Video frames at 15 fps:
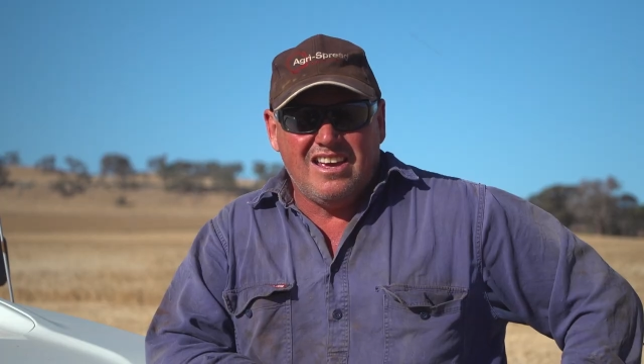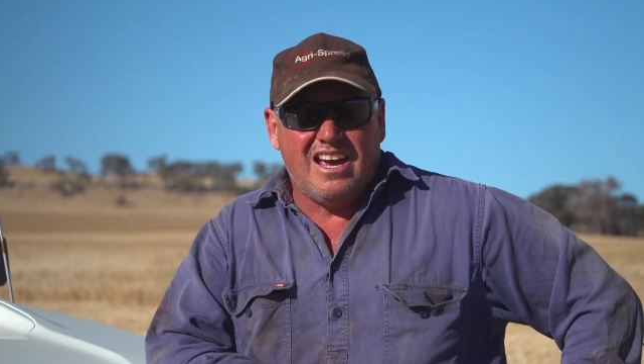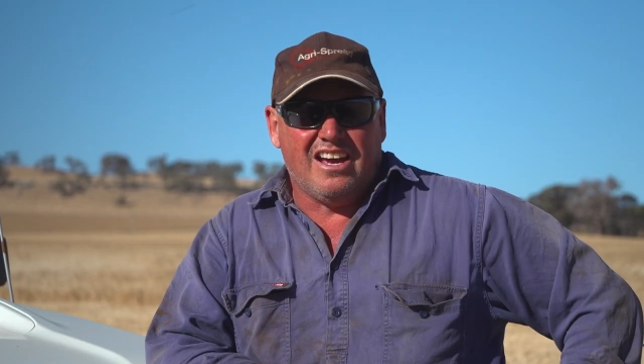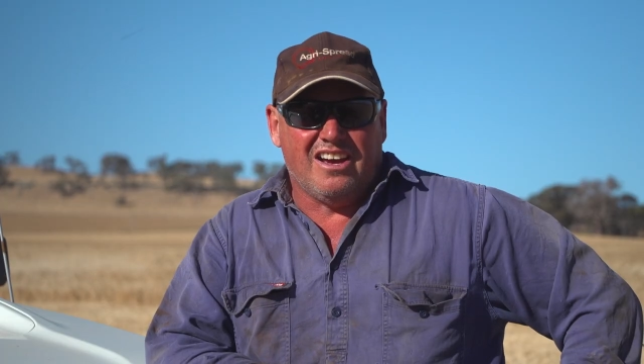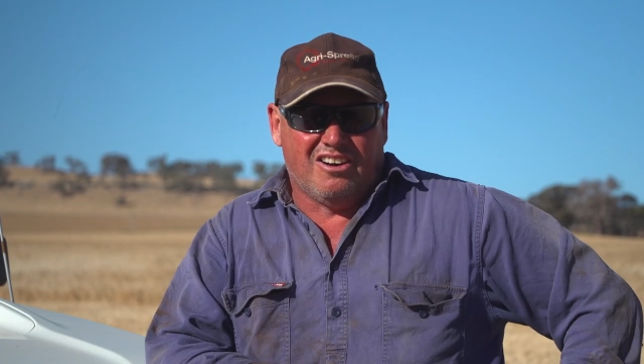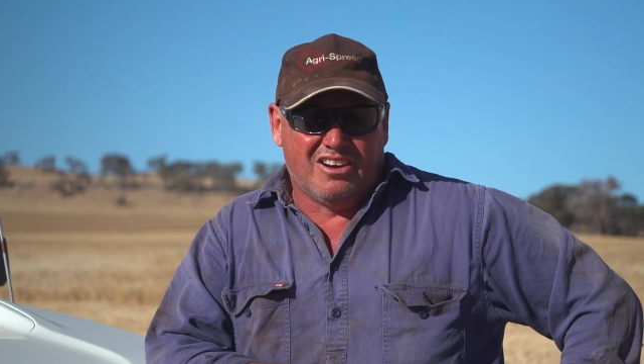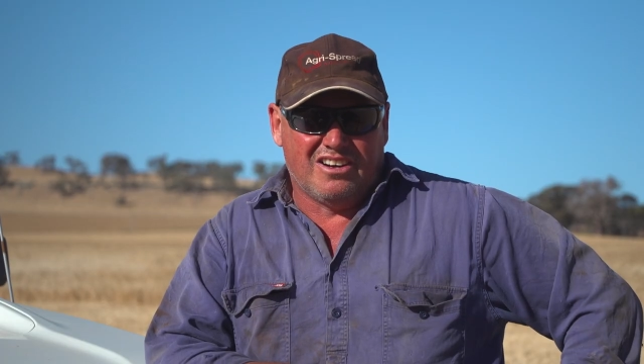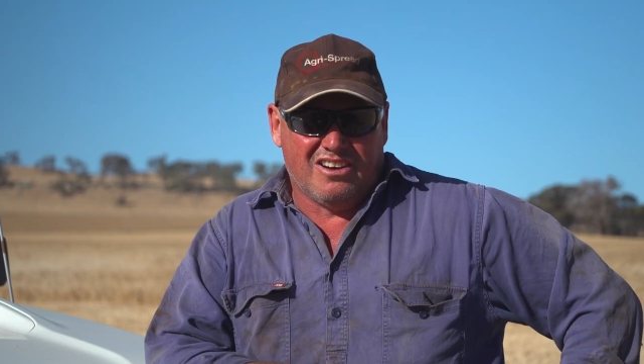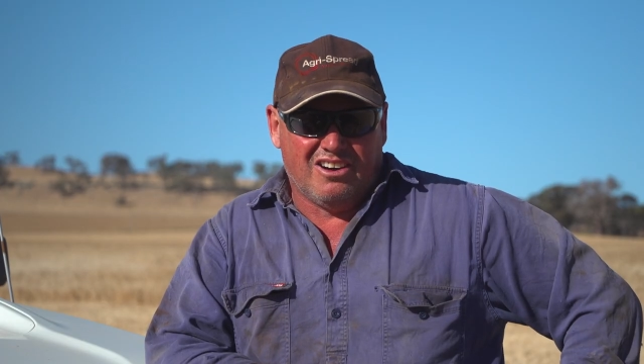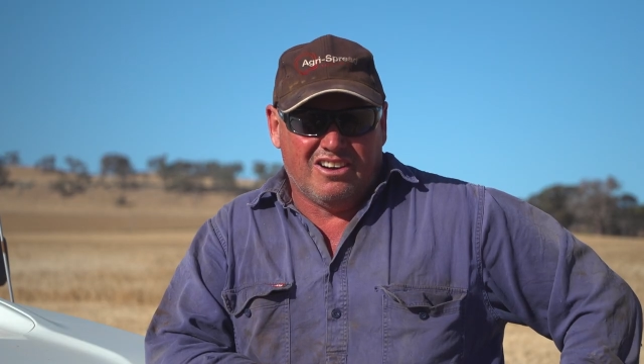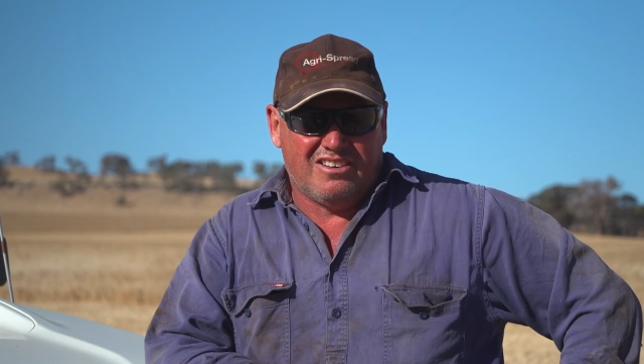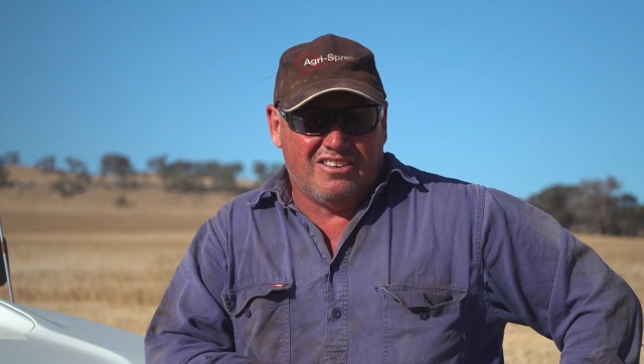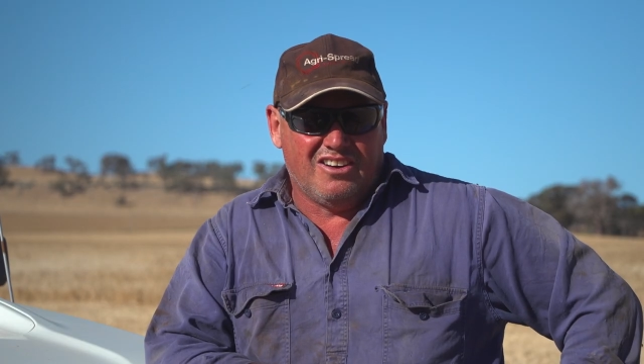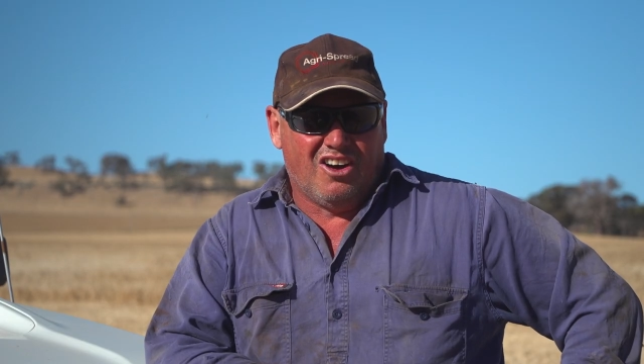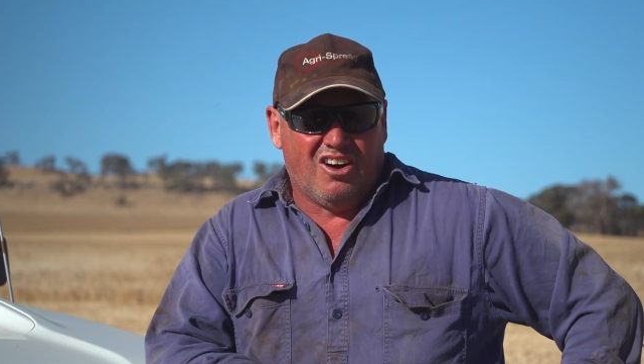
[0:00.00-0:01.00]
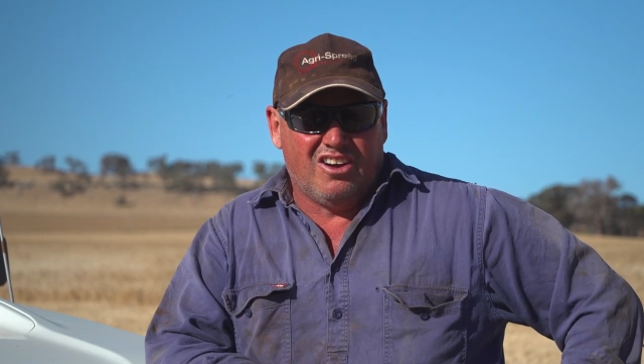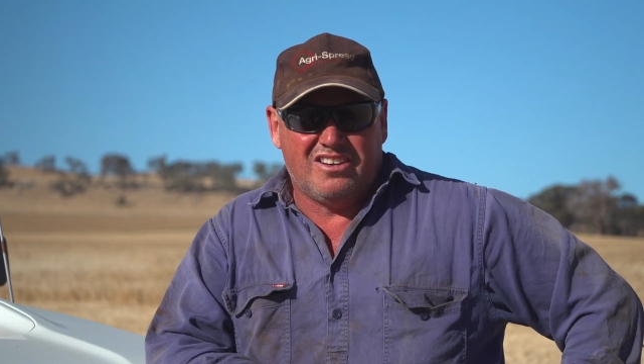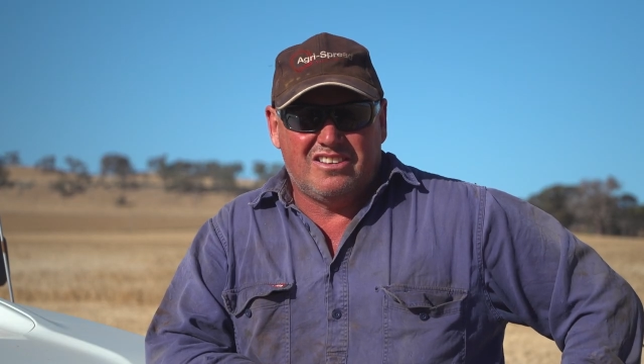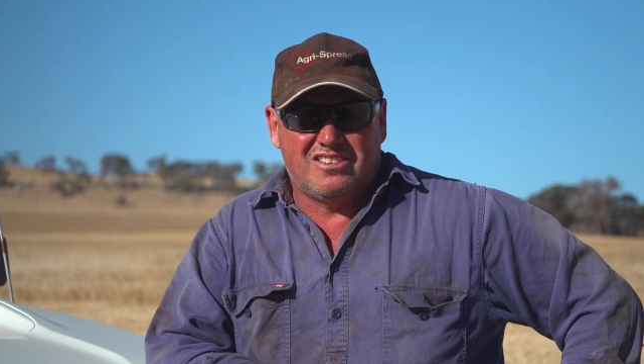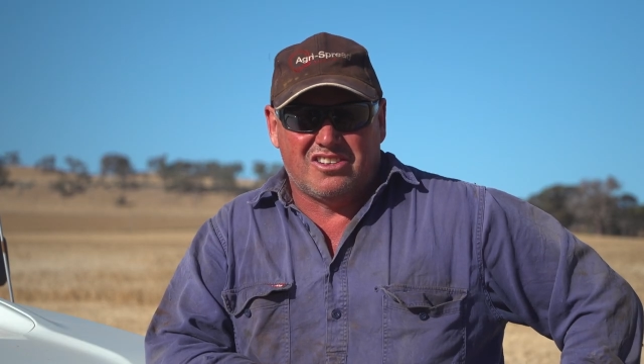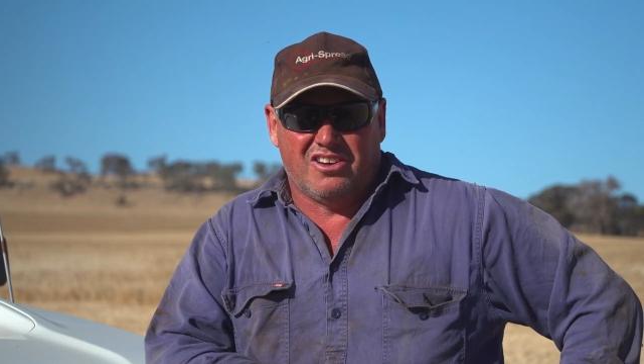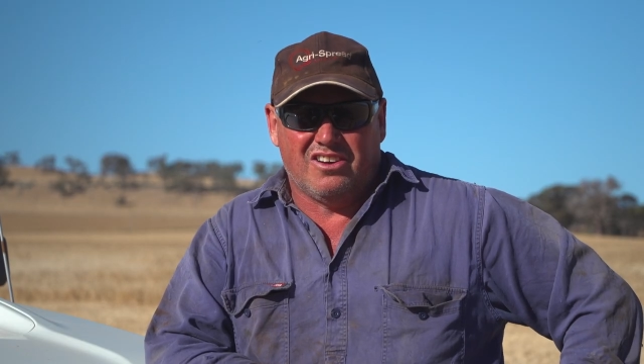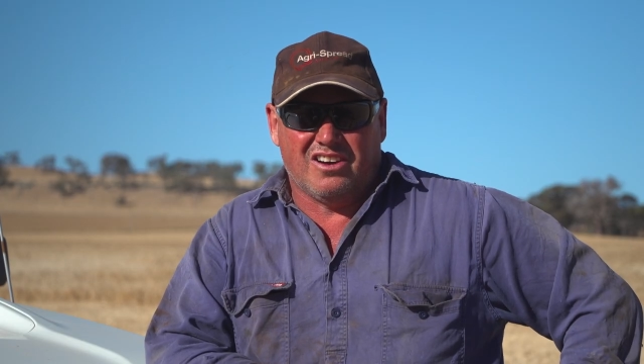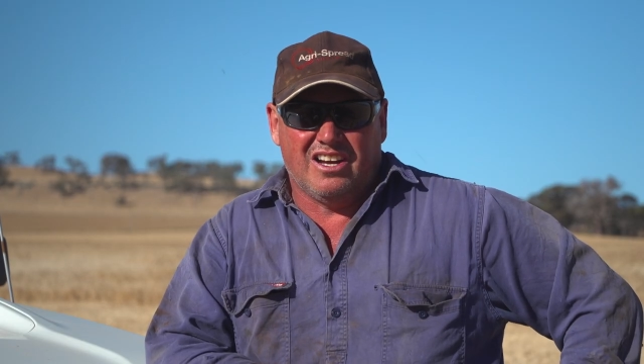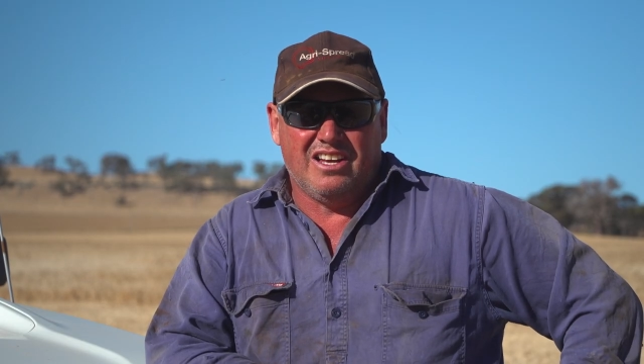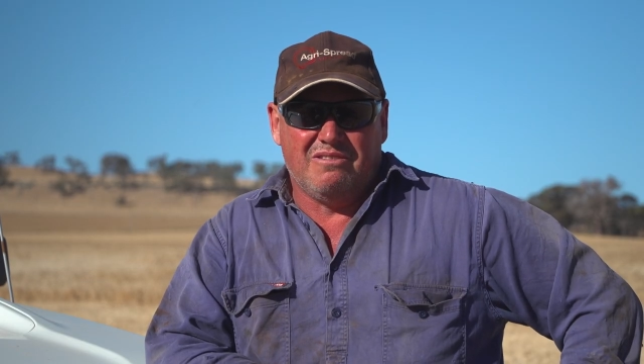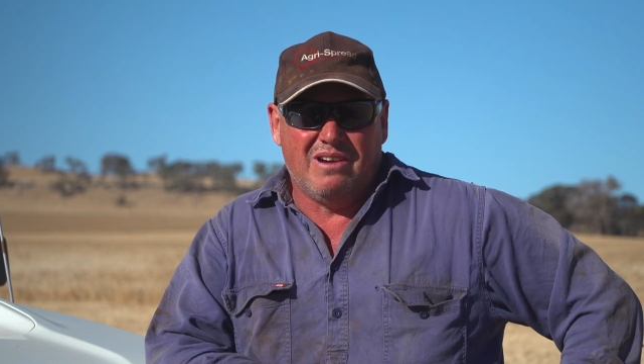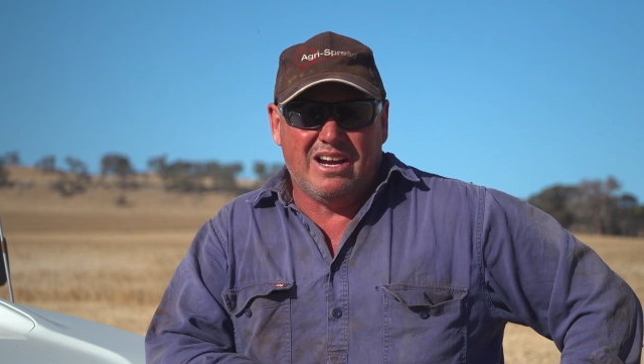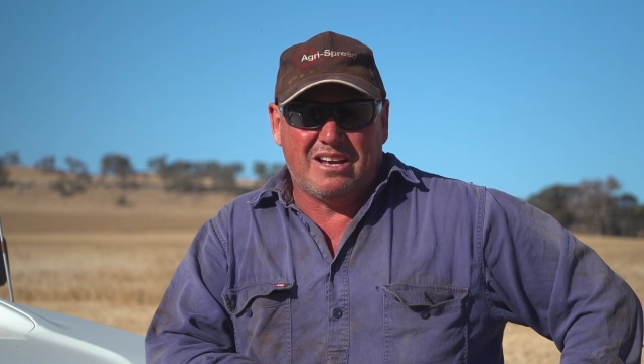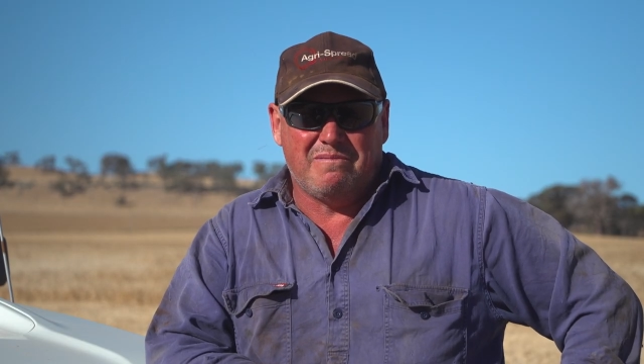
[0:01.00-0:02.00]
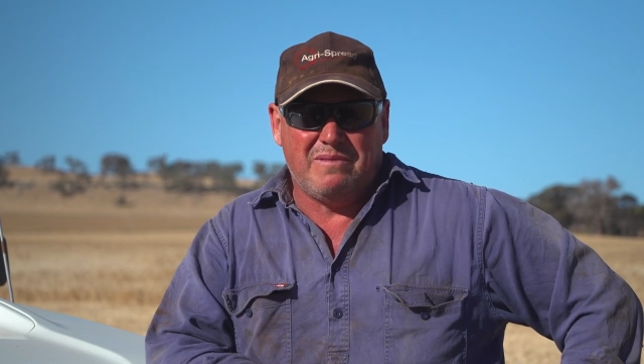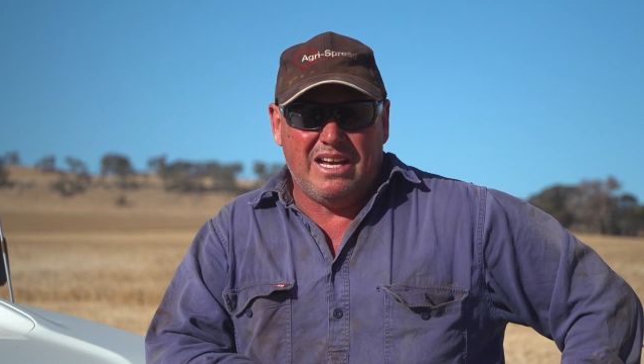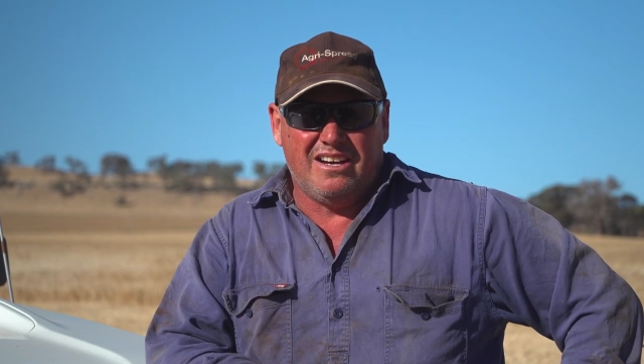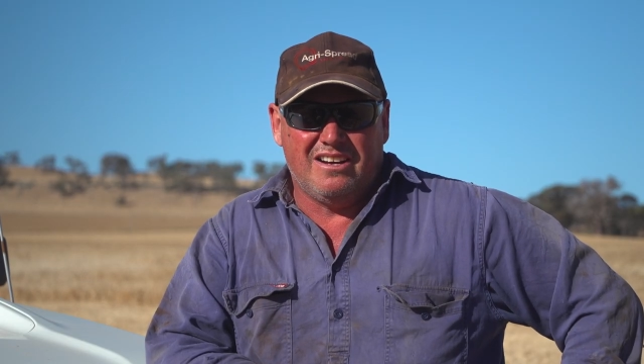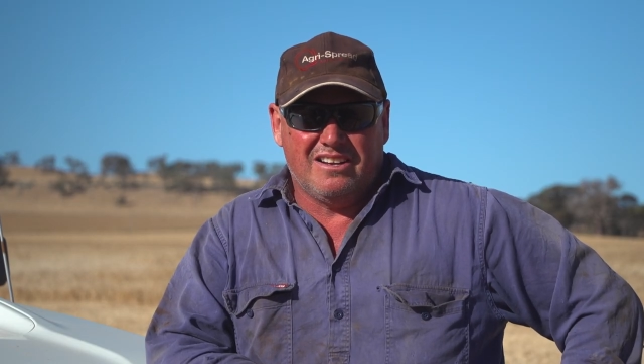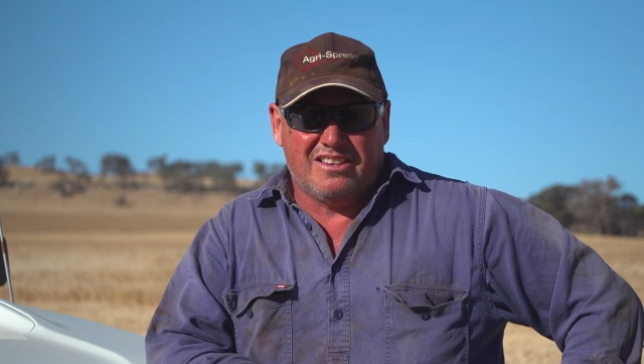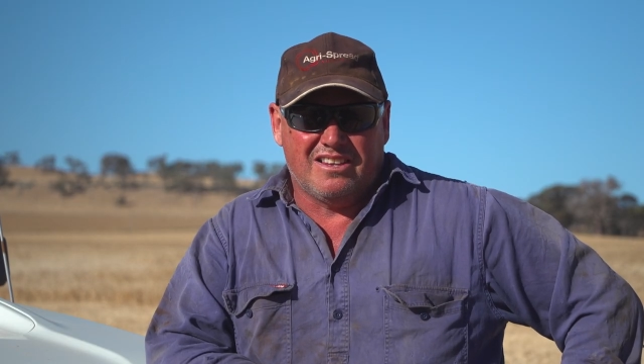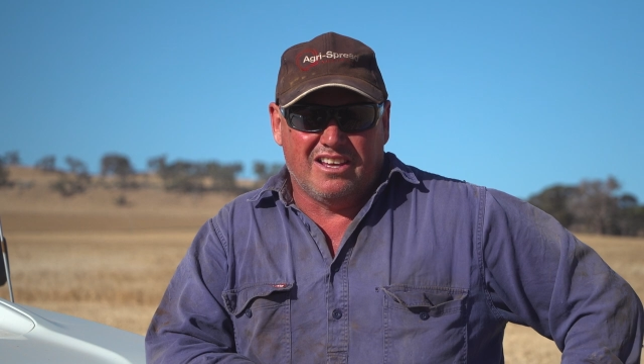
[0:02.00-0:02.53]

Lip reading: Yeah, I'd certainly recommend it,